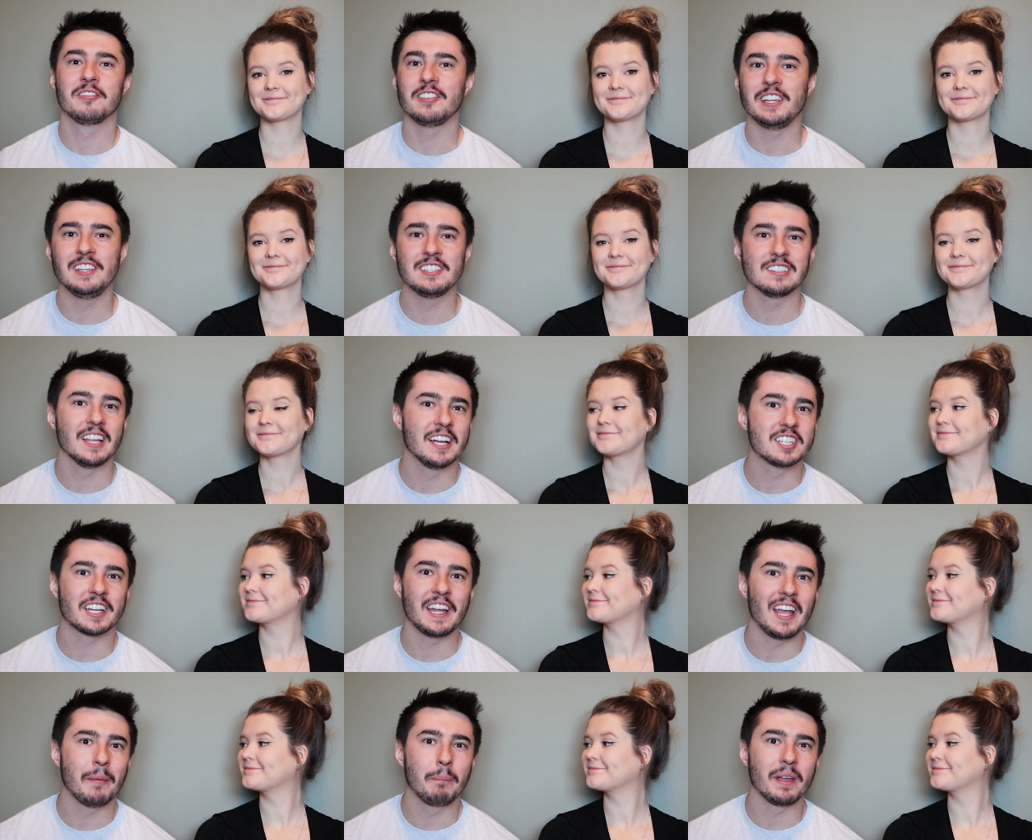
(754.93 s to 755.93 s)
Speaker 1: RV
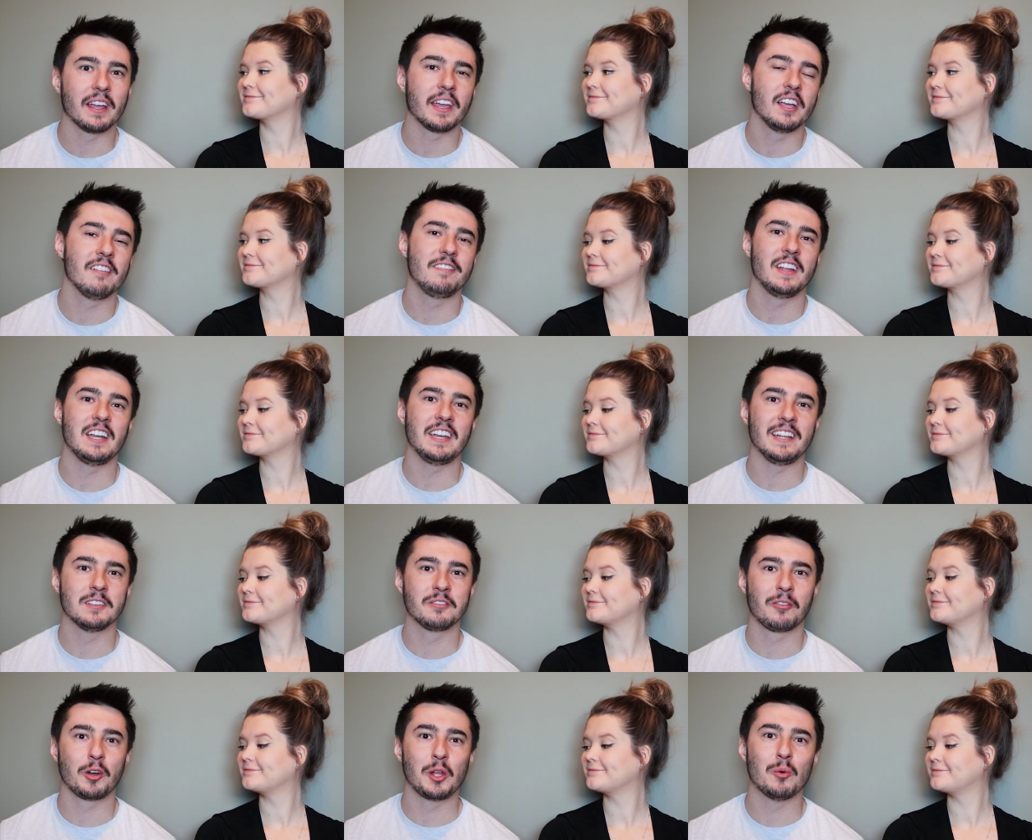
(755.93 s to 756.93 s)
slash camping gift
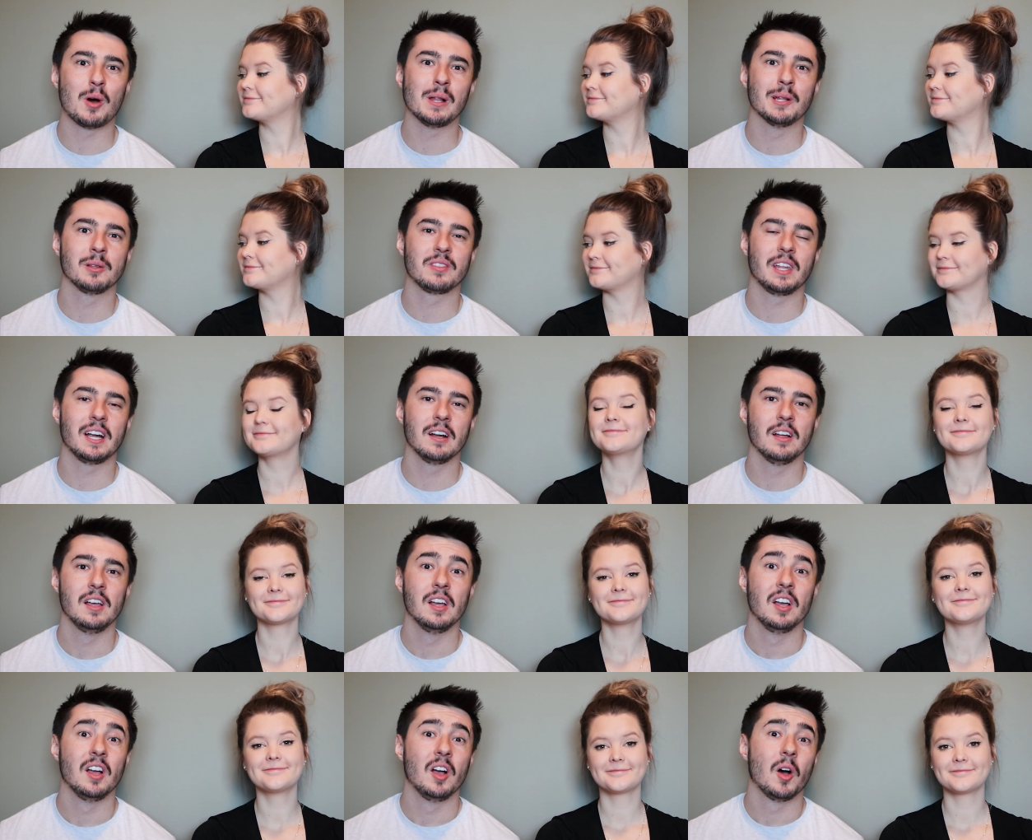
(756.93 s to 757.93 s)
ideas for you all out
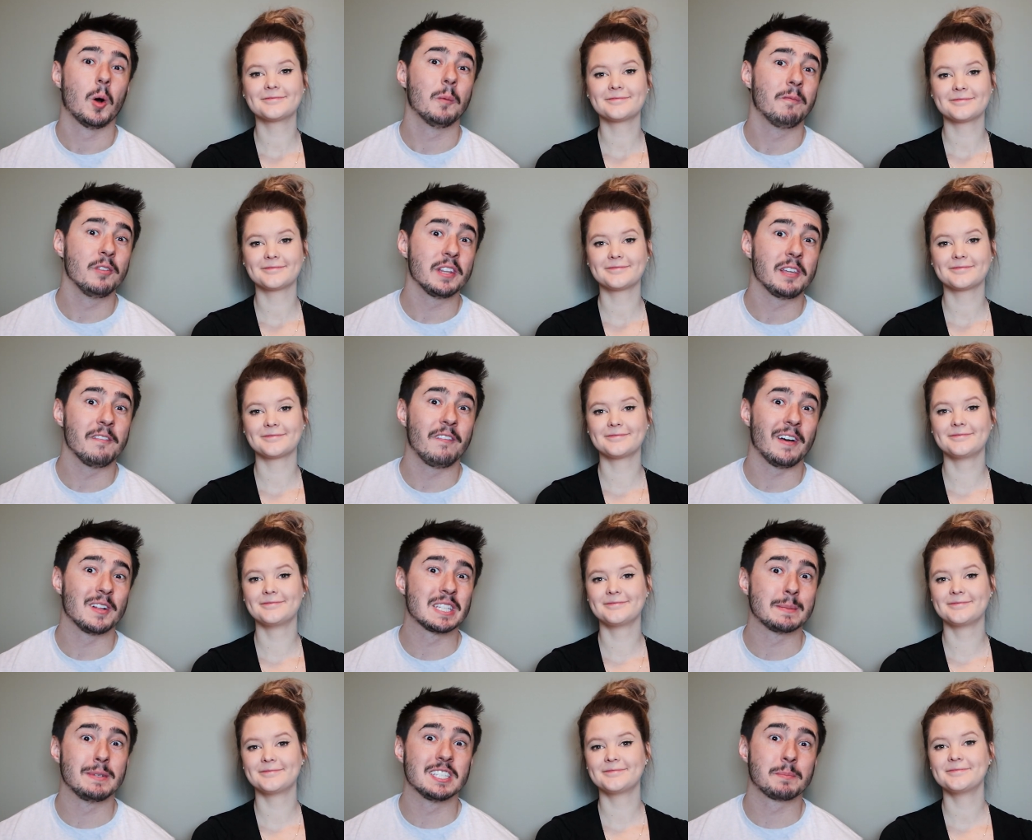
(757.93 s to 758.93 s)
there. Hopefully you
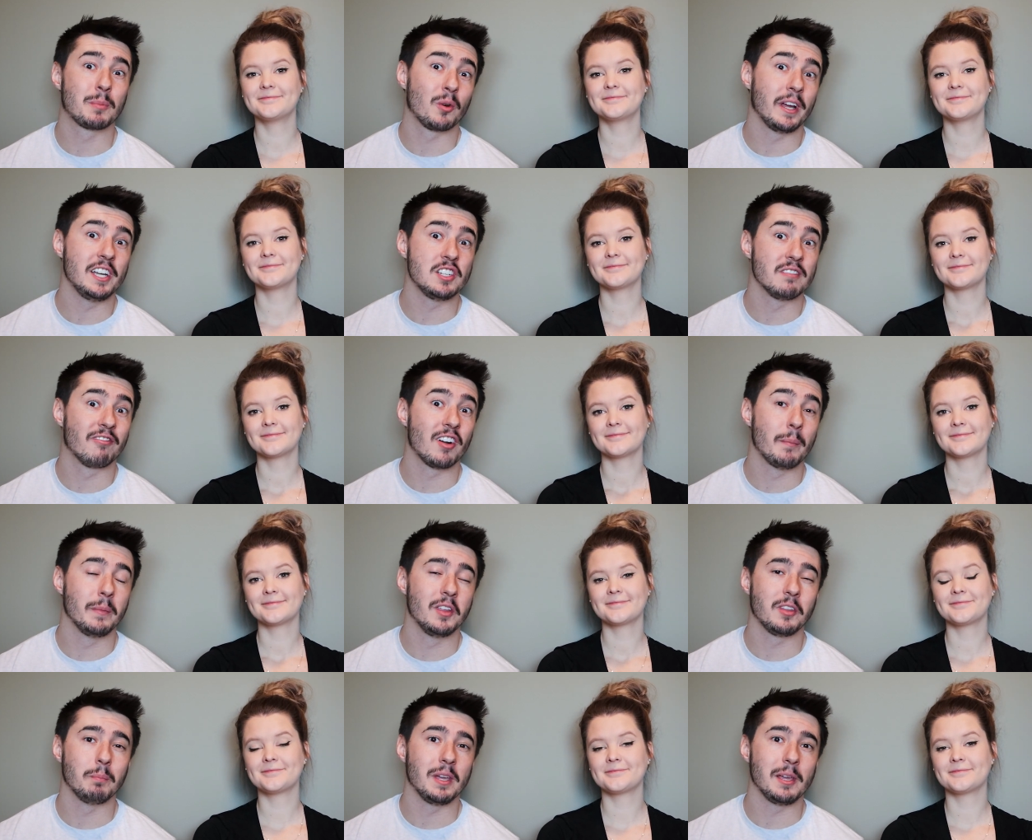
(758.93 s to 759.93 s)
found some inspiration
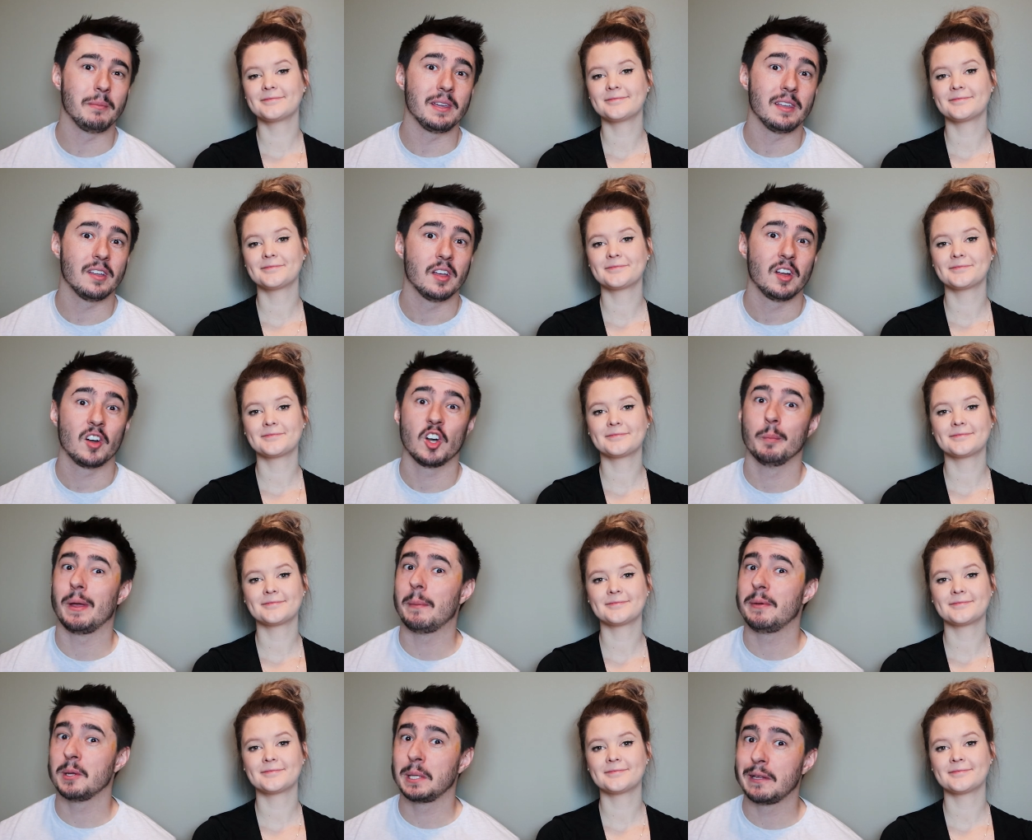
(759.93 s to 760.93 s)
from this maybe, or
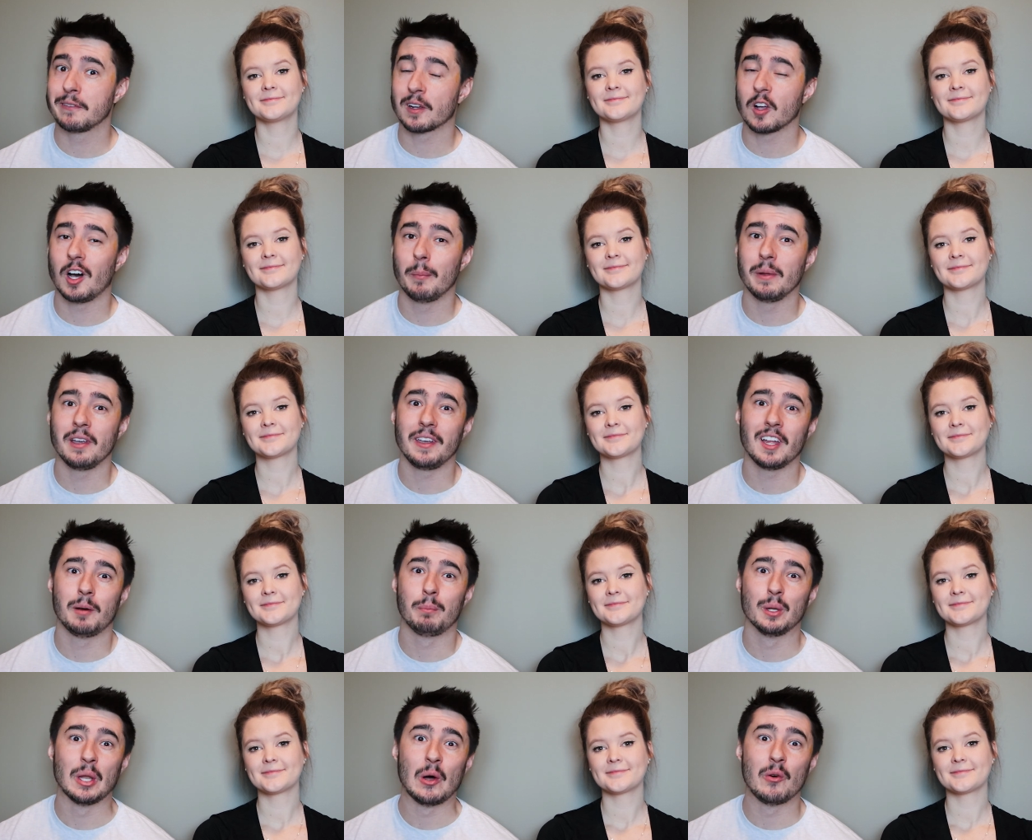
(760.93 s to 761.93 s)
maybe you'll leave a comment
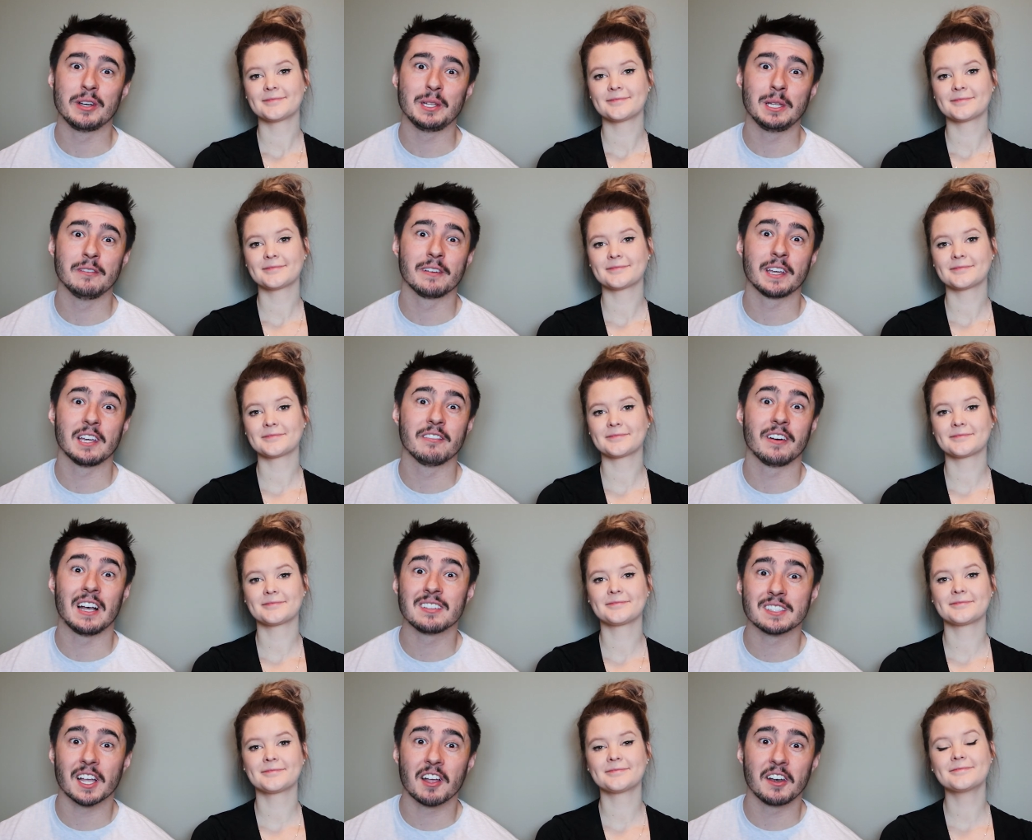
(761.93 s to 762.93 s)
down below and you'll even give us a